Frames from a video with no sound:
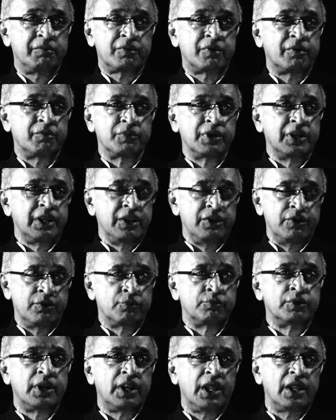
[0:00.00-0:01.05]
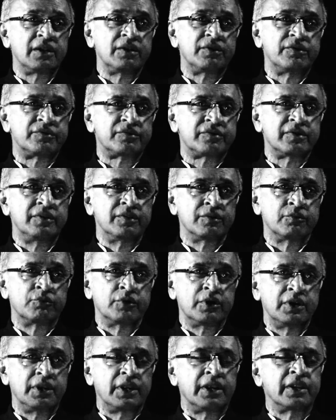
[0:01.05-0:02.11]
Probably no one else in the
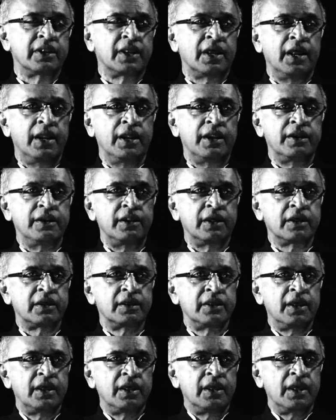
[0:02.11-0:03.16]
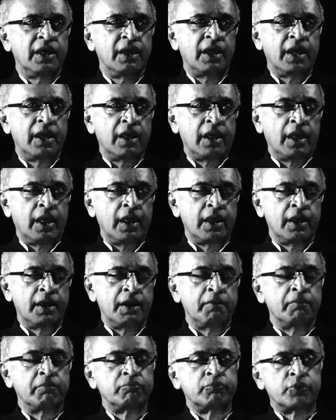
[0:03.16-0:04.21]
world had
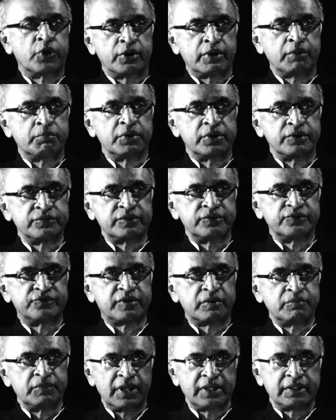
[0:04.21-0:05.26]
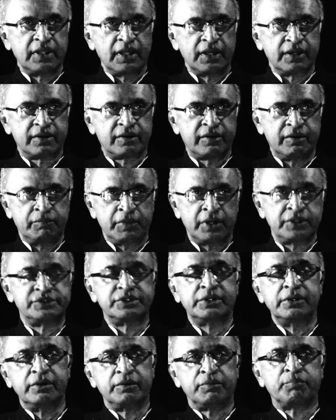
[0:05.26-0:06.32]
brought up a system like that.
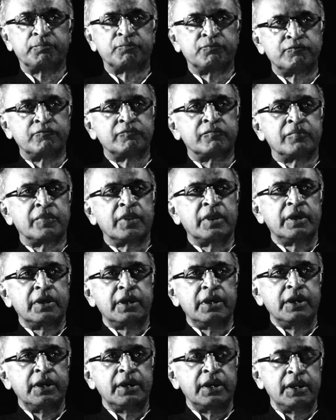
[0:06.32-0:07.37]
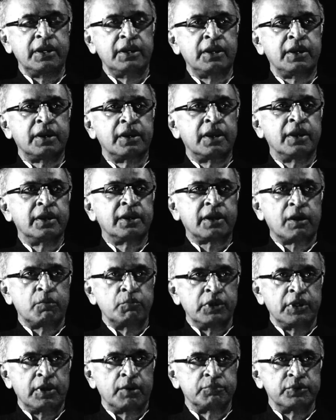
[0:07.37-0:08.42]
Imagine he
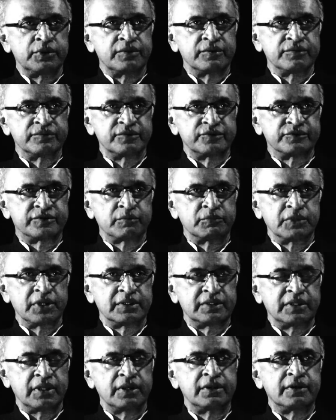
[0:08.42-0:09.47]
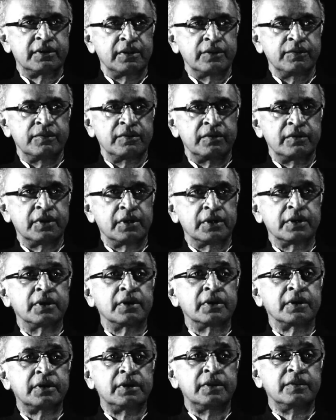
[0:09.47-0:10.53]
coming up with a system like that in
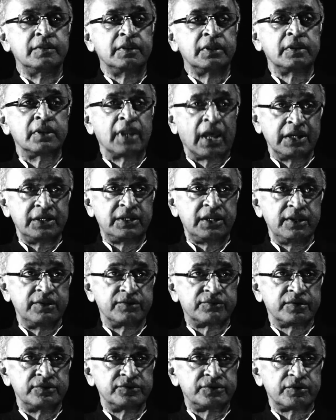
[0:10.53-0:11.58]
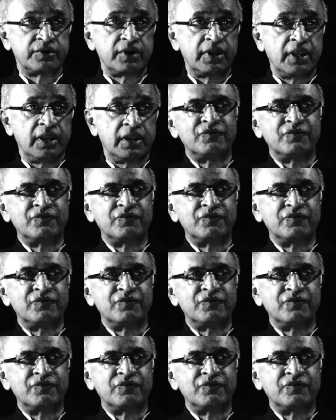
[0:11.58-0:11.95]
the 19th century.